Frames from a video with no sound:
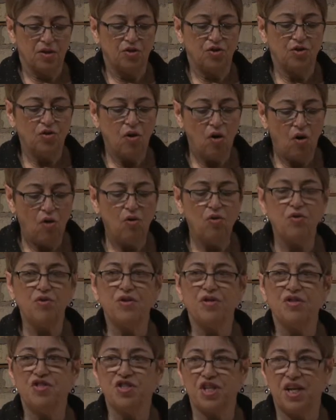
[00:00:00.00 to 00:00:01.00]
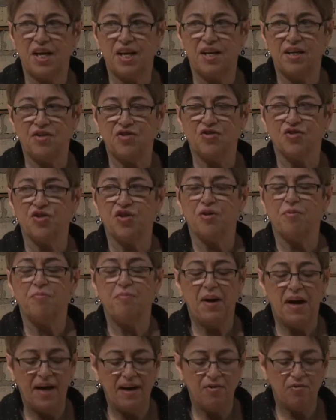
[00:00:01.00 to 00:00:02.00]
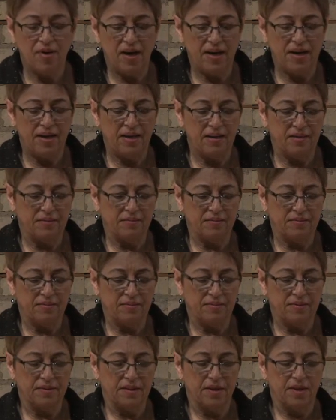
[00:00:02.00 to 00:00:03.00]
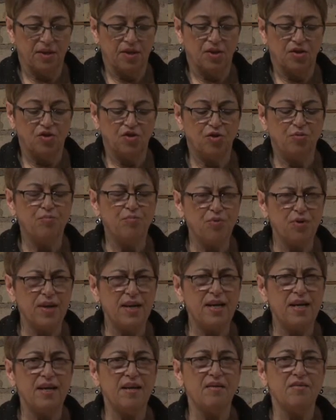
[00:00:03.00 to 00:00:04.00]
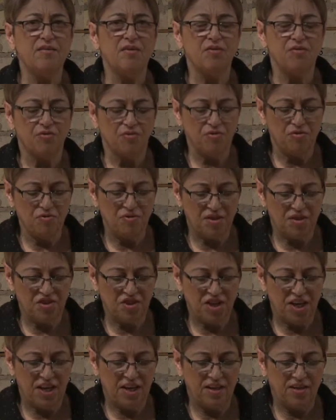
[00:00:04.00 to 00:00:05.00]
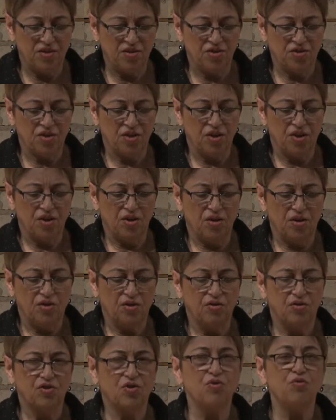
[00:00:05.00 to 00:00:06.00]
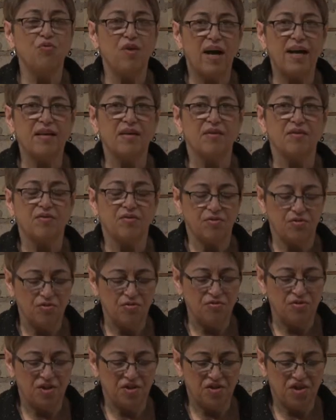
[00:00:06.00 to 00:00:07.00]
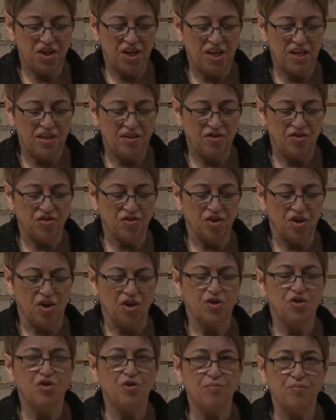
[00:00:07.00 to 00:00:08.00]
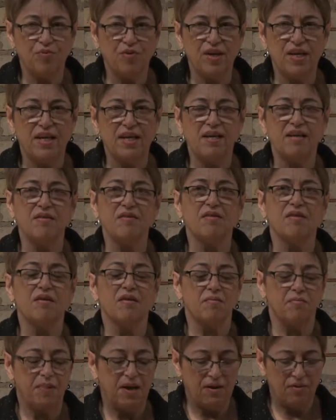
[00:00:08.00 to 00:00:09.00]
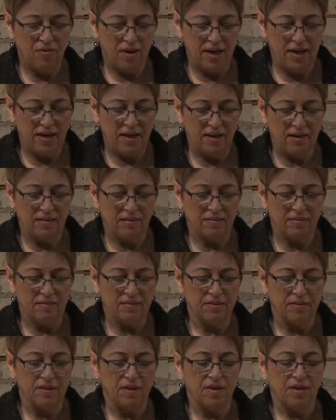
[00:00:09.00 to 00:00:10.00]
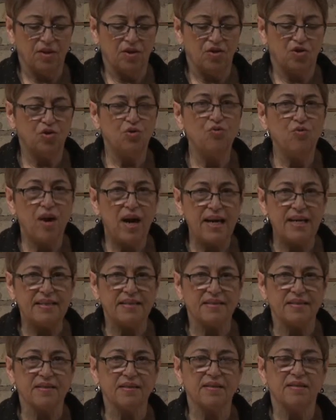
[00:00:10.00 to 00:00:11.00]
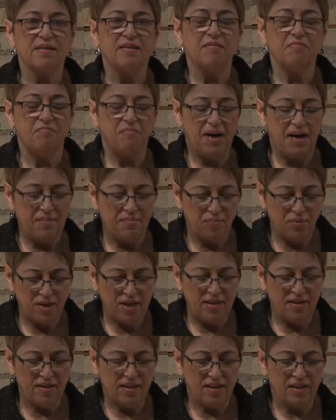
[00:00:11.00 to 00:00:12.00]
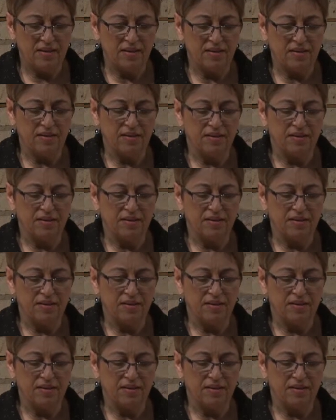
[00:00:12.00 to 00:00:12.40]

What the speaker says: To hold the change by writing. To breathe through the change. To write through the change. To breathe by writing. To write by breathing.